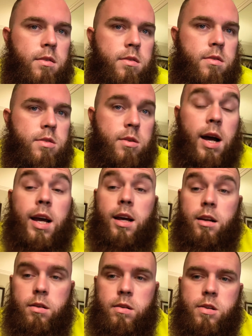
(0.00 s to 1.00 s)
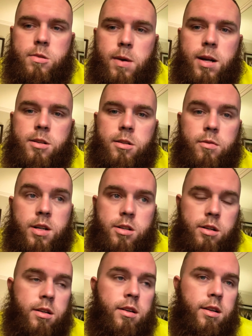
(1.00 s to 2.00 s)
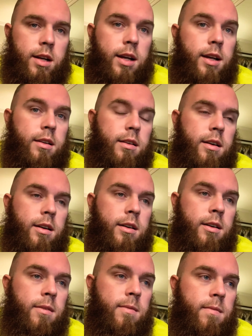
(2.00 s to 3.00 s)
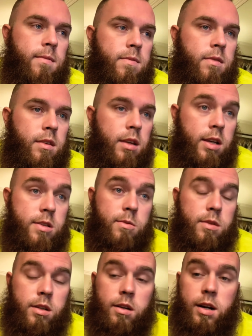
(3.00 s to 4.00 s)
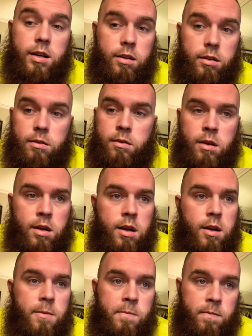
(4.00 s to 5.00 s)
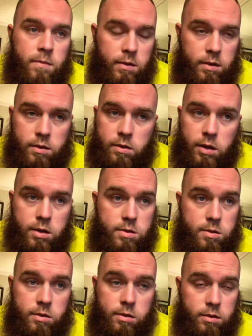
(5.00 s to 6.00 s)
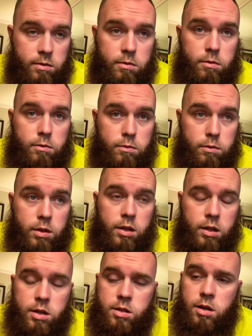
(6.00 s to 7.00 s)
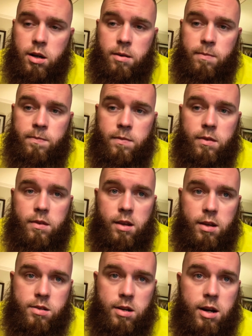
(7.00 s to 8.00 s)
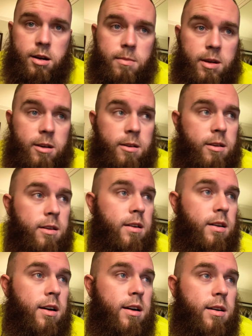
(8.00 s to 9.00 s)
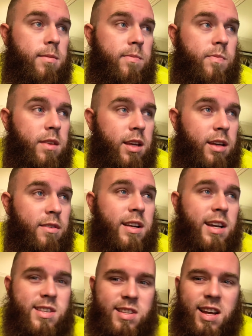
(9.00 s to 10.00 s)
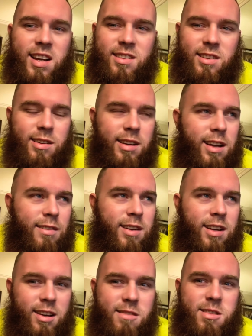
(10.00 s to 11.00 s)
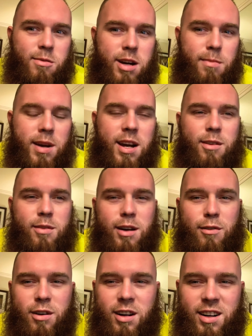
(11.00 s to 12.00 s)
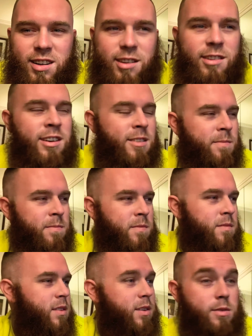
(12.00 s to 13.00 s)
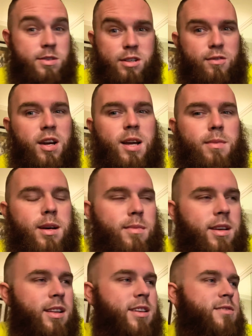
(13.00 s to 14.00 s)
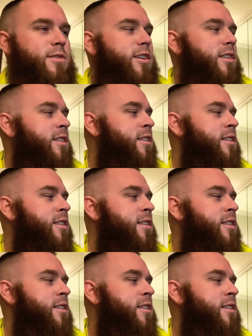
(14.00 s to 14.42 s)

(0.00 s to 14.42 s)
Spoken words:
So I got a new dispatcher, Richard, and he's a really great dude. Does really good job, takes care of me. He even has the attitude to give and gives it right back whenever I do, which is fine by me. That's fun.